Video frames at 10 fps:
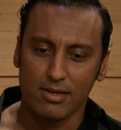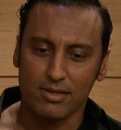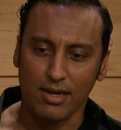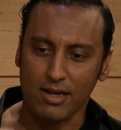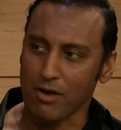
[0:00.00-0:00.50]

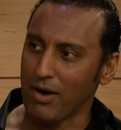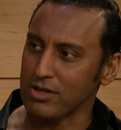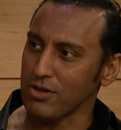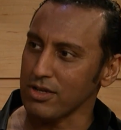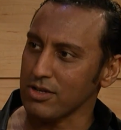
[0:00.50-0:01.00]
said,
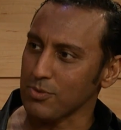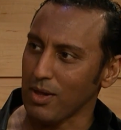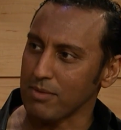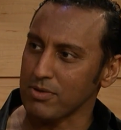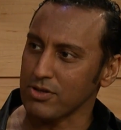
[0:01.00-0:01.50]
congratulations,
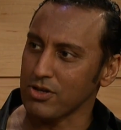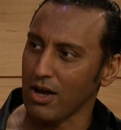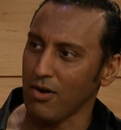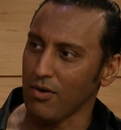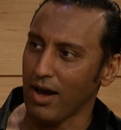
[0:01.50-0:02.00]
welcome to the
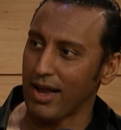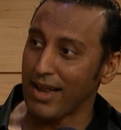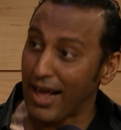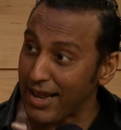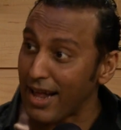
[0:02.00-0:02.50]
show.
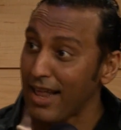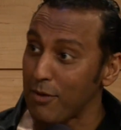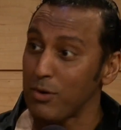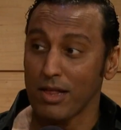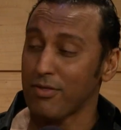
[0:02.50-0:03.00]
And I
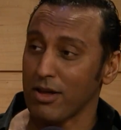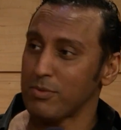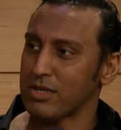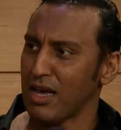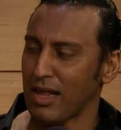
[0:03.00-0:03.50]
really thought he
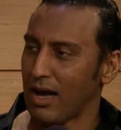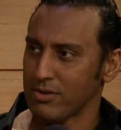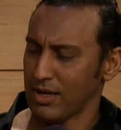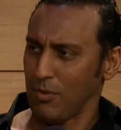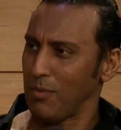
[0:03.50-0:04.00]
was kidding. I
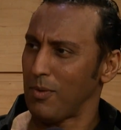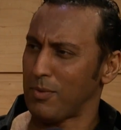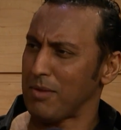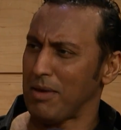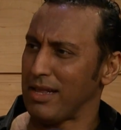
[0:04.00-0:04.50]
was like,
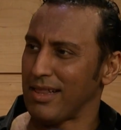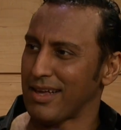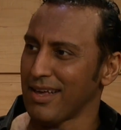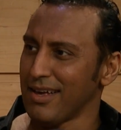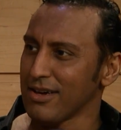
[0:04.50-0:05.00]
what do you mean?
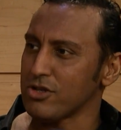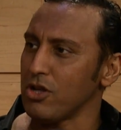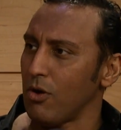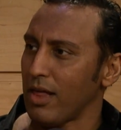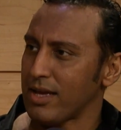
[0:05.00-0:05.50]
Like, because,
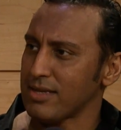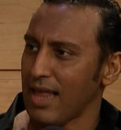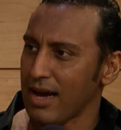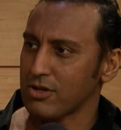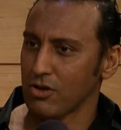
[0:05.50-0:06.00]
like as an
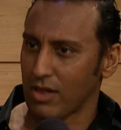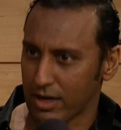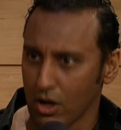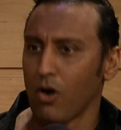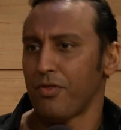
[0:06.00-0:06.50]
actor, you're
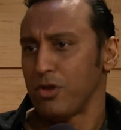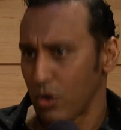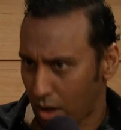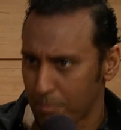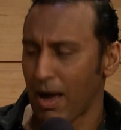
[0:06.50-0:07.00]
like, no,
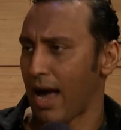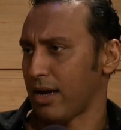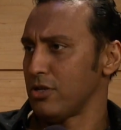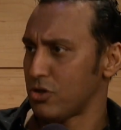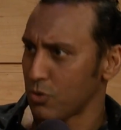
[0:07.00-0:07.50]
you'll come back
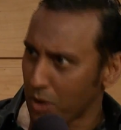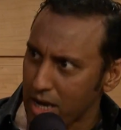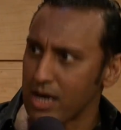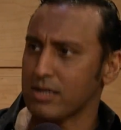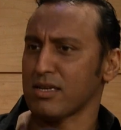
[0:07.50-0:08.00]
in 2
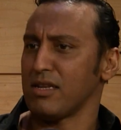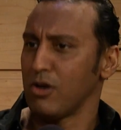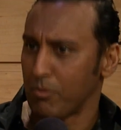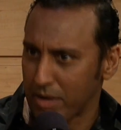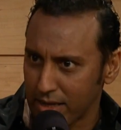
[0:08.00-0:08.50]
weeks and
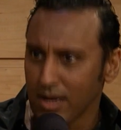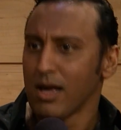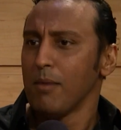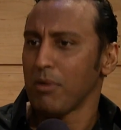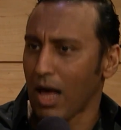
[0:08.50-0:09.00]
you'll meet
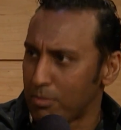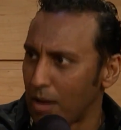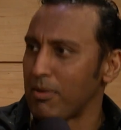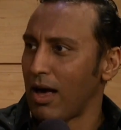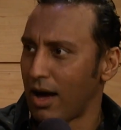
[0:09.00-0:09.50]
blah,
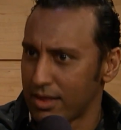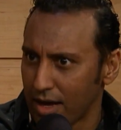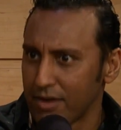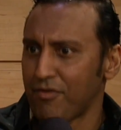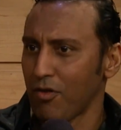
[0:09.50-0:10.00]
blah, blah. And
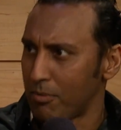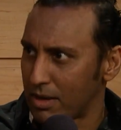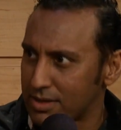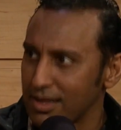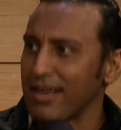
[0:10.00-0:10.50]
then 4
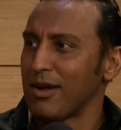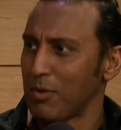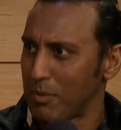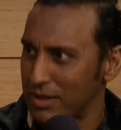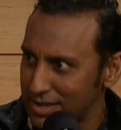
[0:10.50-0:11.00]
months later,
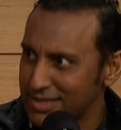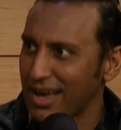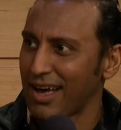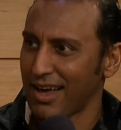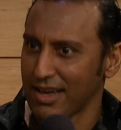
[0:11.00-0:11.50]
we will
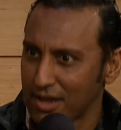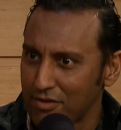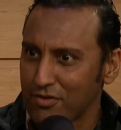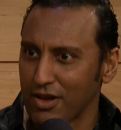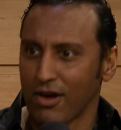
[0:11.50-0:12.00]
decide
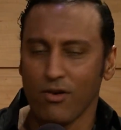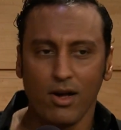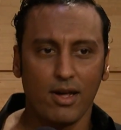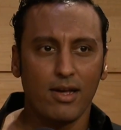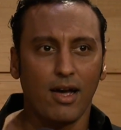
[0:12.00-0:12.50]
if,
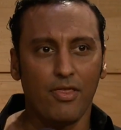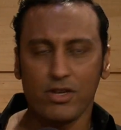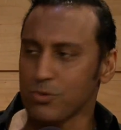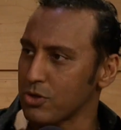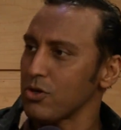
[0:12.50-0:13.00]
And
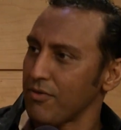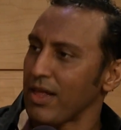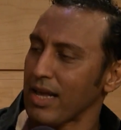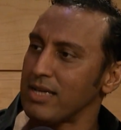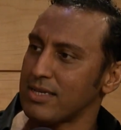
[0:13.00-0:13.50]
this was sort of
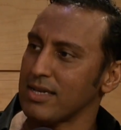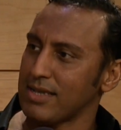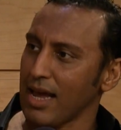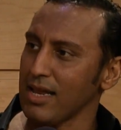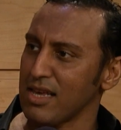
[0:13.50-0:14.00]
like
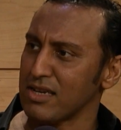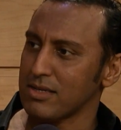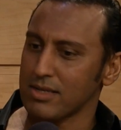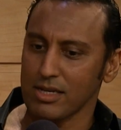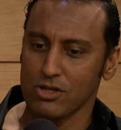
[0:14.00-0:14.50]

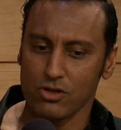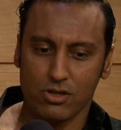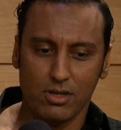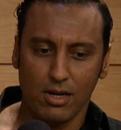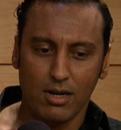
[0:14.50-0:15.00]
instantaneous. He
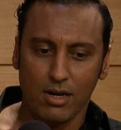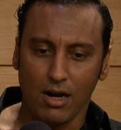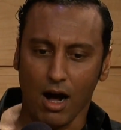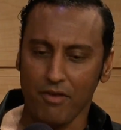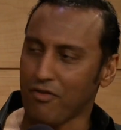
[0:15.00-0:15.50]
just
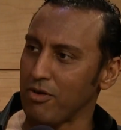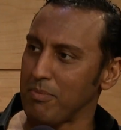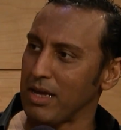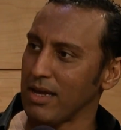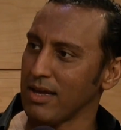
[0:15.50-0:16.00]
offered
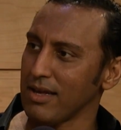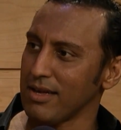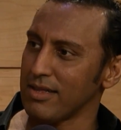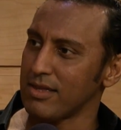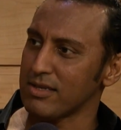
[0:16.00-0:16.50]
me
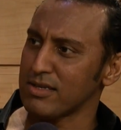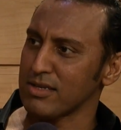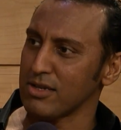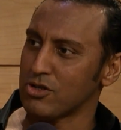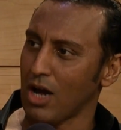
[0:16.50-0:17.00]

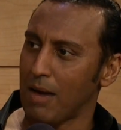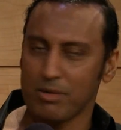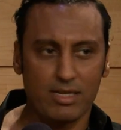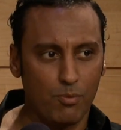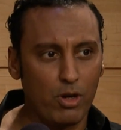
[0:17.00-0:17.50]
this job,
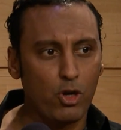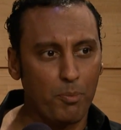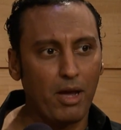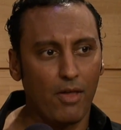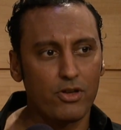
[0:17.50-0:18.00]
and he said, well, you'll
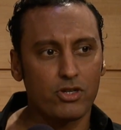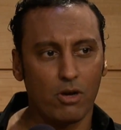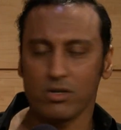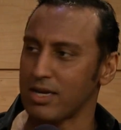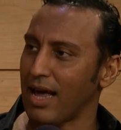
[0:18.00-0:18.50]
be on the
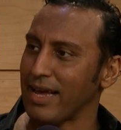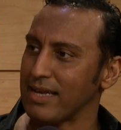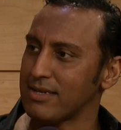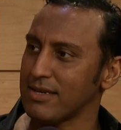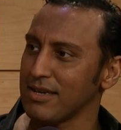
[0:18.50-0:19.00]
show
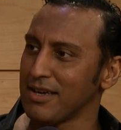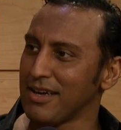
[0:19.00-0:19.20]
tonight.